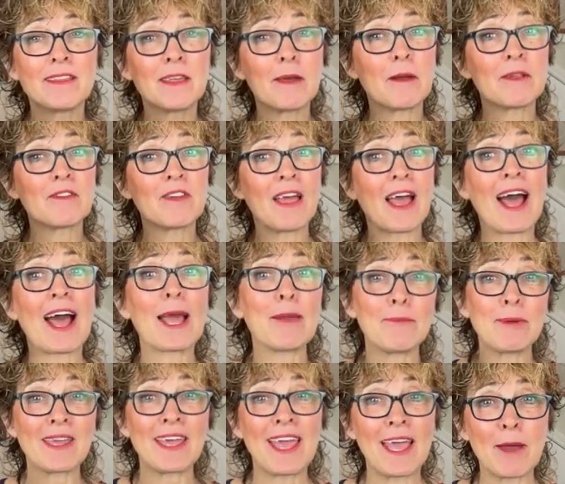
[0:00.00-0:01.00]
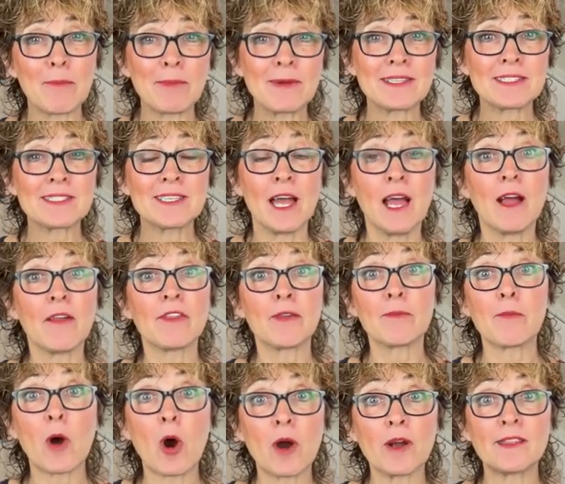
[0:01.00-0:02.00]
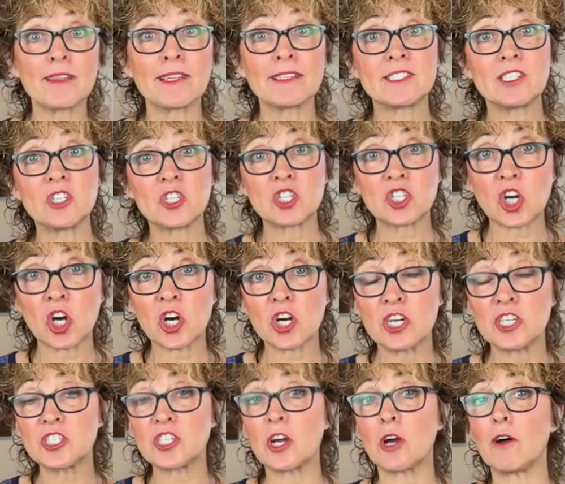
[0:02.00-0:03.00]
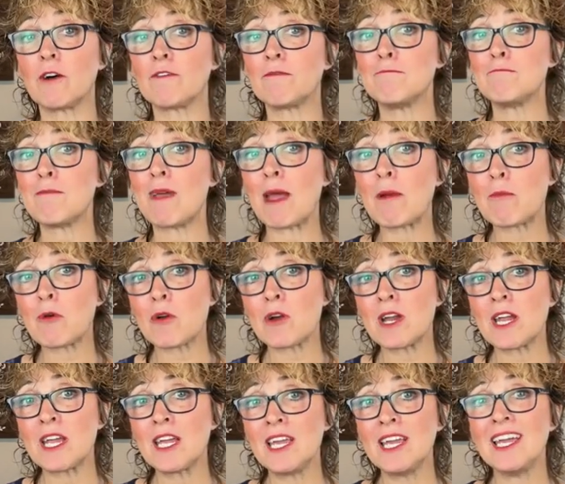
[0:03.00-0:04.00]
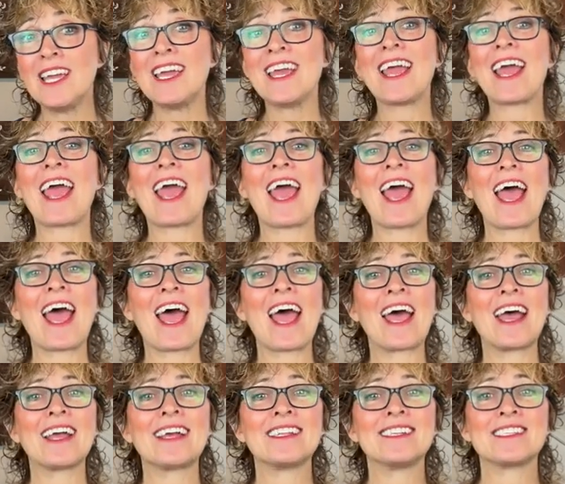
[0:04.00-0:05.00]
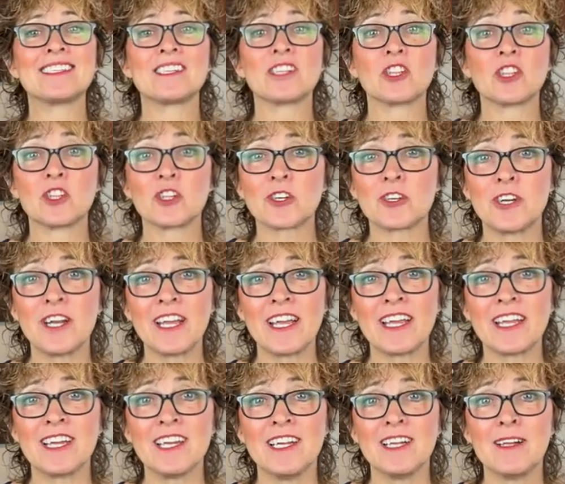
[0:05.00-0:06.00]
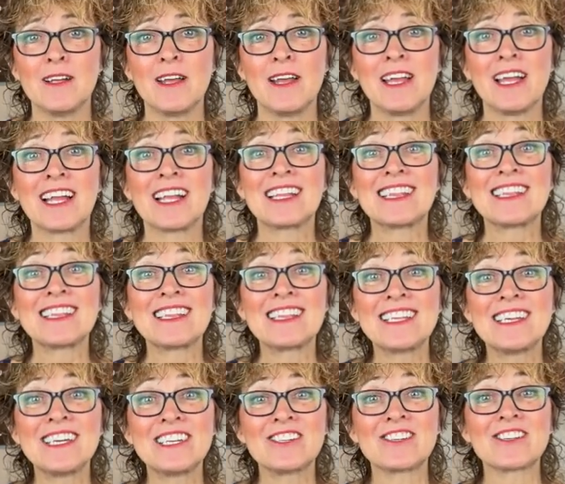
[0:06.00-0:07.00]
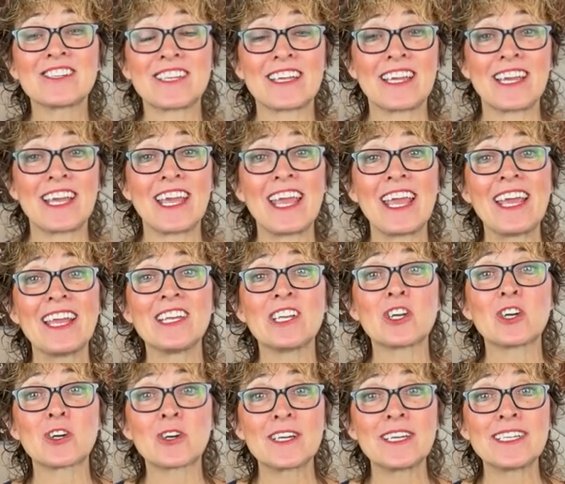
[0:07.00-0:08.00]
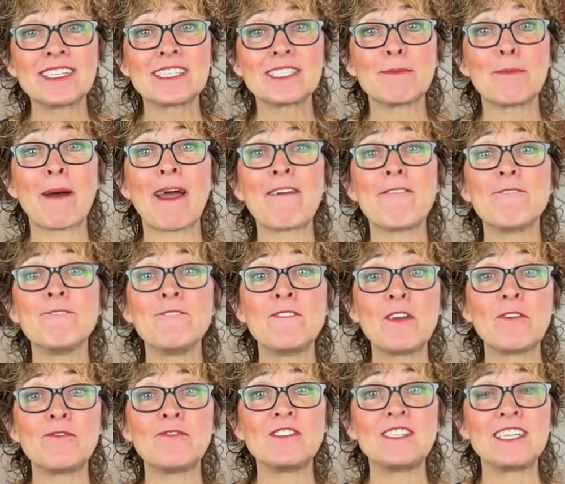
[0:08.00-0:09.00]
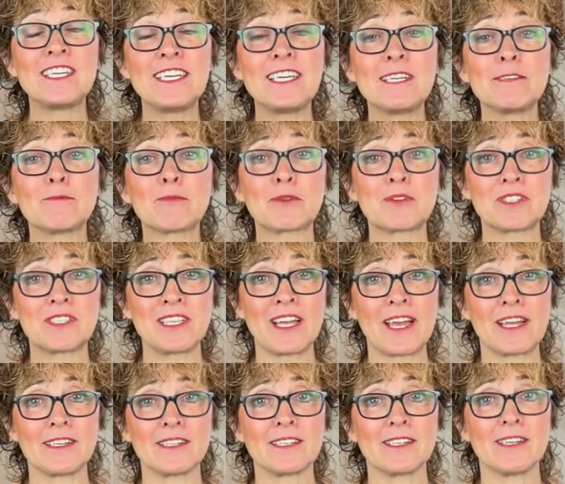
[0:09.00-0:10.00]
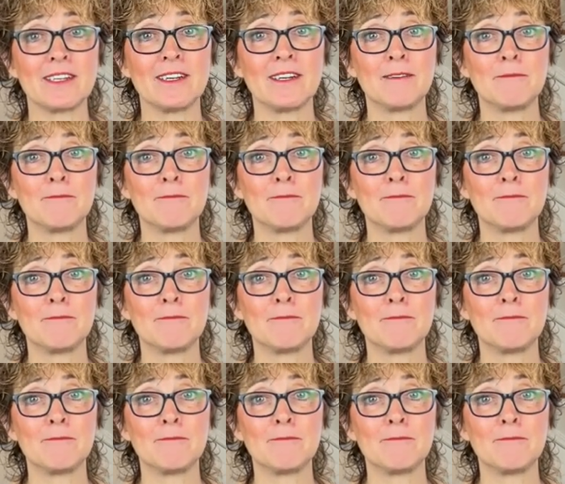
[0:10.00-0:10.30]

the hippocampus, the part that's in charge of memory and learning, literally increased by 15%.